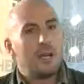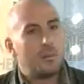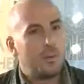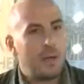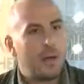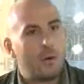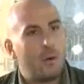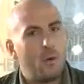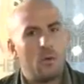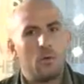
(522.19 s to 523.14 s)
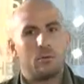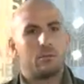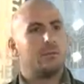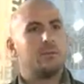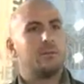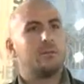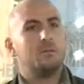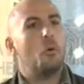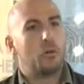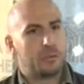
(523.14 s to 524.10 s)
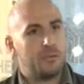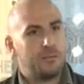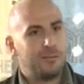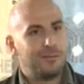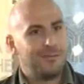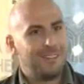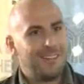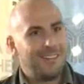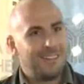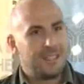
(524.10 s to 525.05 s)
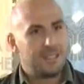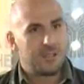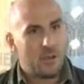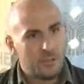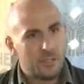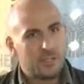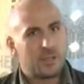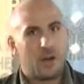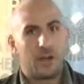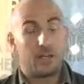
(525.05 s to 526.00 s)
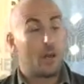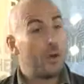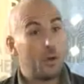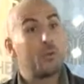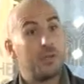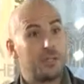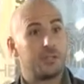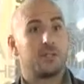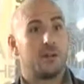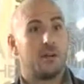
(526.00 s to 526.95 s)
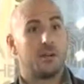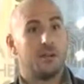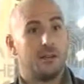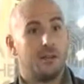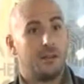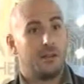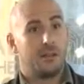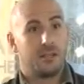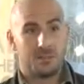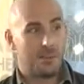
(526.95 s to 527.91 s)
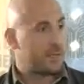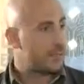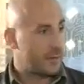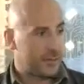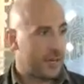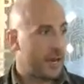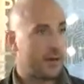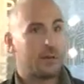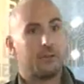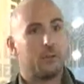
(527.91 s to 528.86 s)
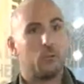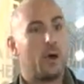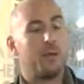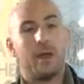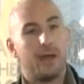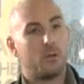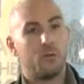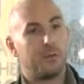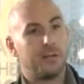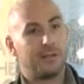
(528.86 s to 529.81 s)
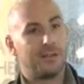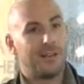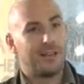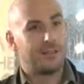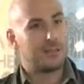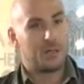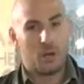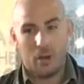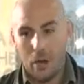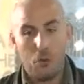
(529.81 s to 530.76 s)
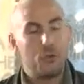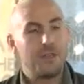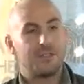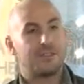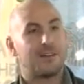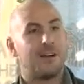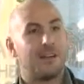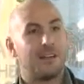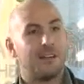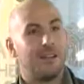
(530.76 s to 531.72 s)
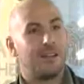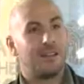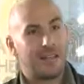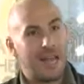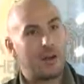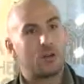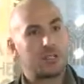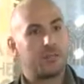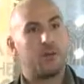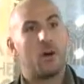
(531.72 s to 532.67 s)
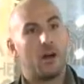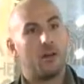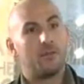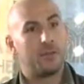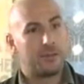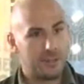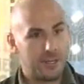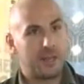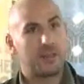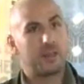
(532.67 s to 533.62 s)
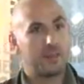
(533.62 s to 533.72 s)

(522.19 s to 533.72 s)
we are all mortal. There's no society, no healthy society, that is based around the narrative of one man or woman. There is no healthy society that cannot survive the death